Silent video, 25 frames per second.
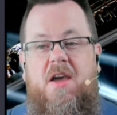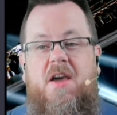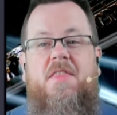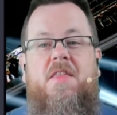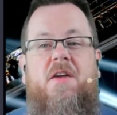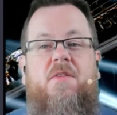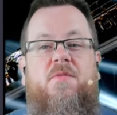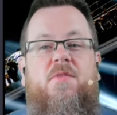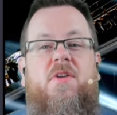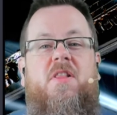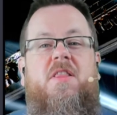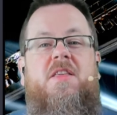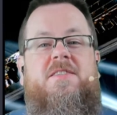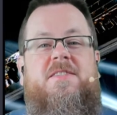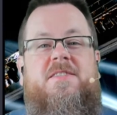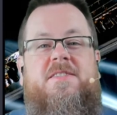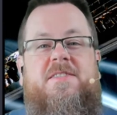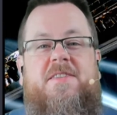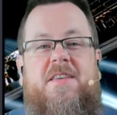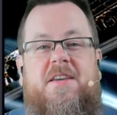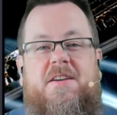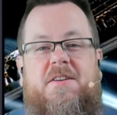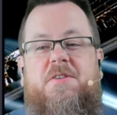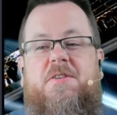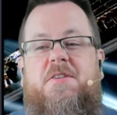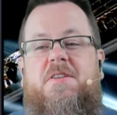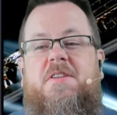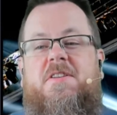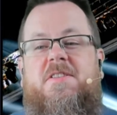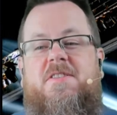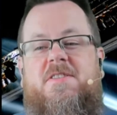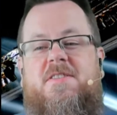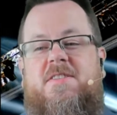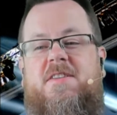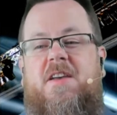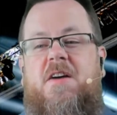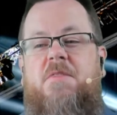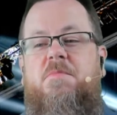that really signaled and
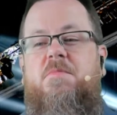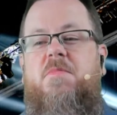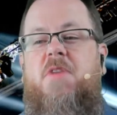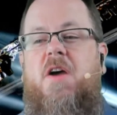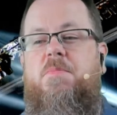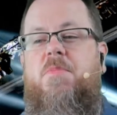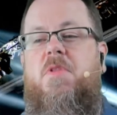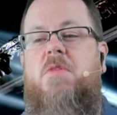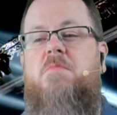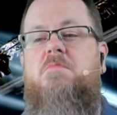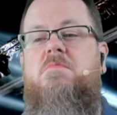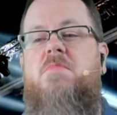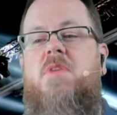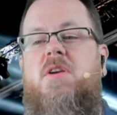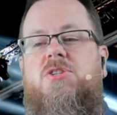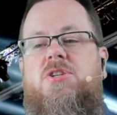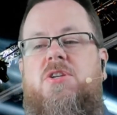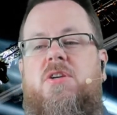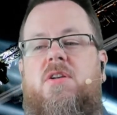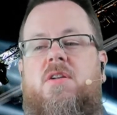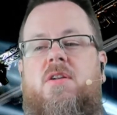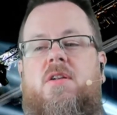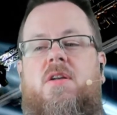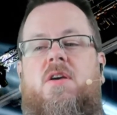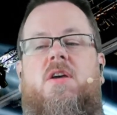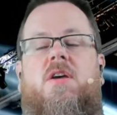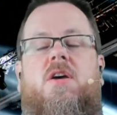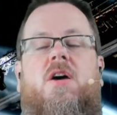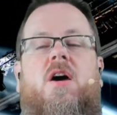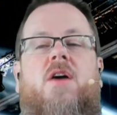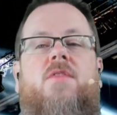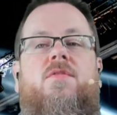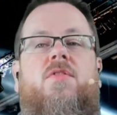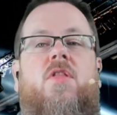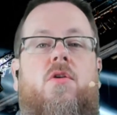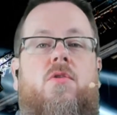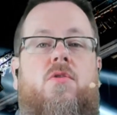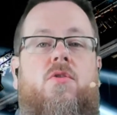summed up the mission
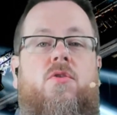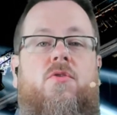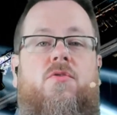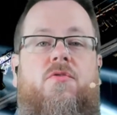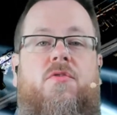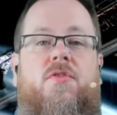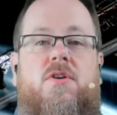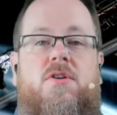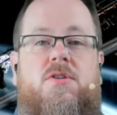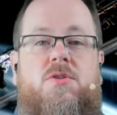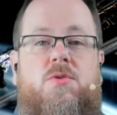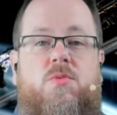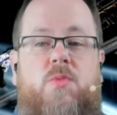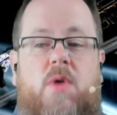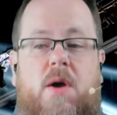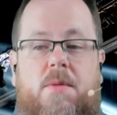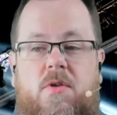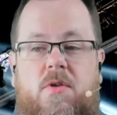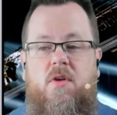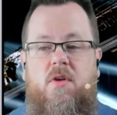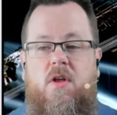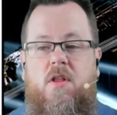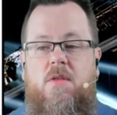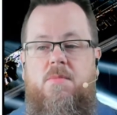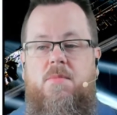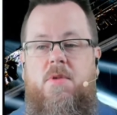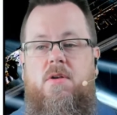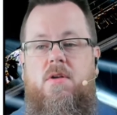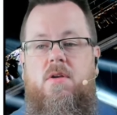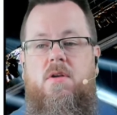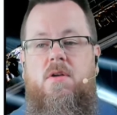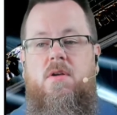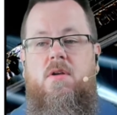of local first development.